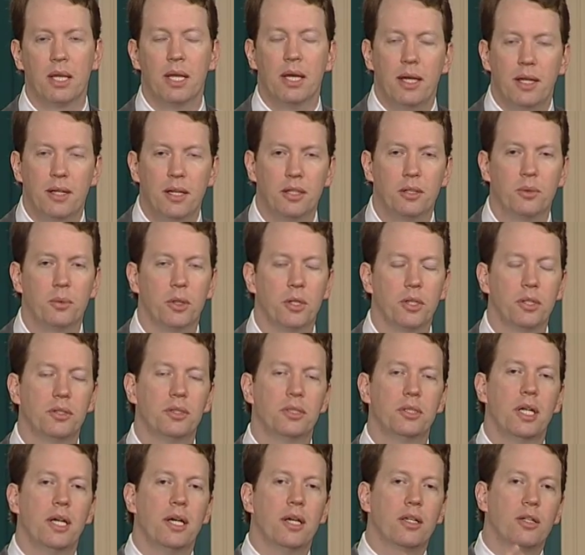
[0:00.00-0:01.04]
In other
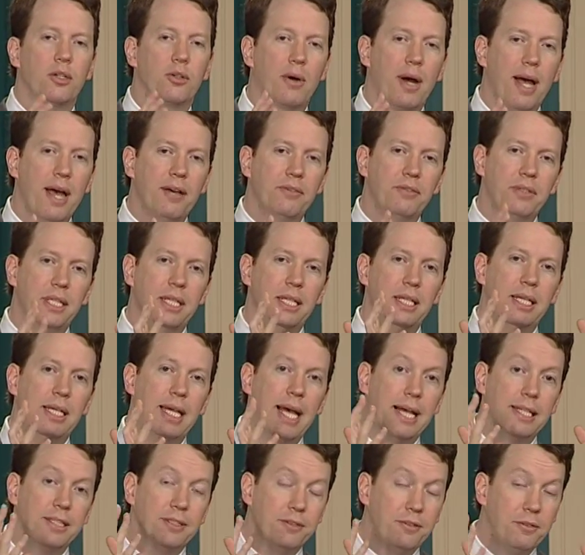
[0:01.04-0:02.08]
words, gravity
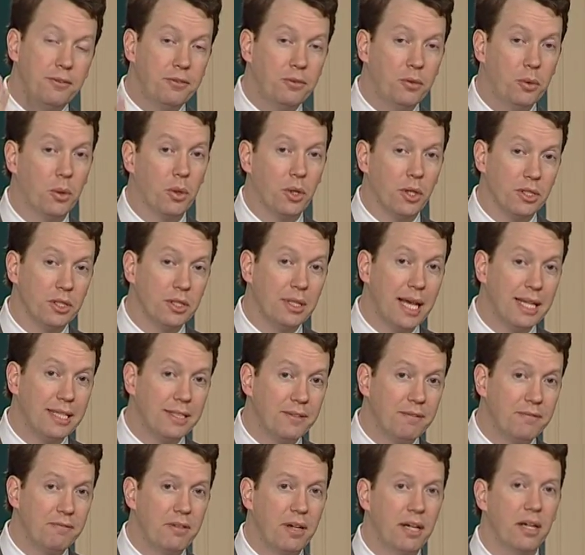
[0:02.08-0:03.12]
as a force has
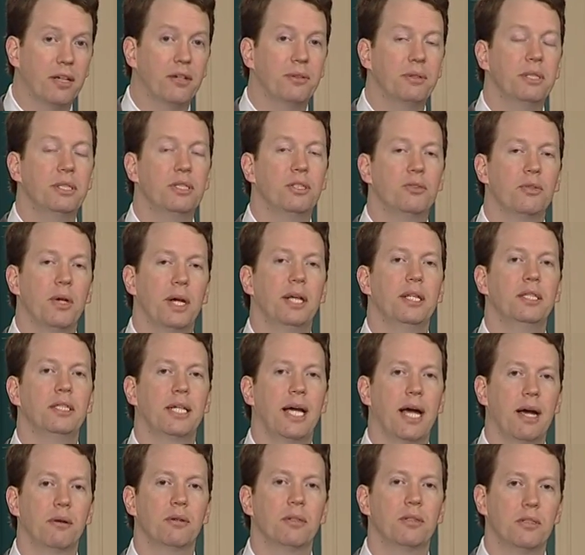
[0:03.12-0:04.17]
a very strange
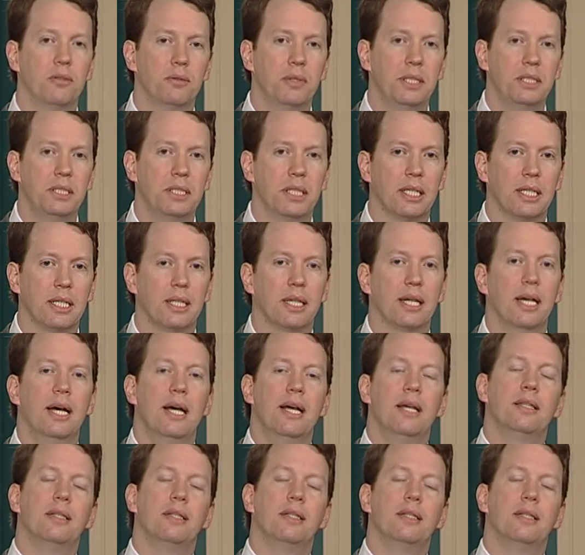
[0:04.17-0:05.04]
characteristic,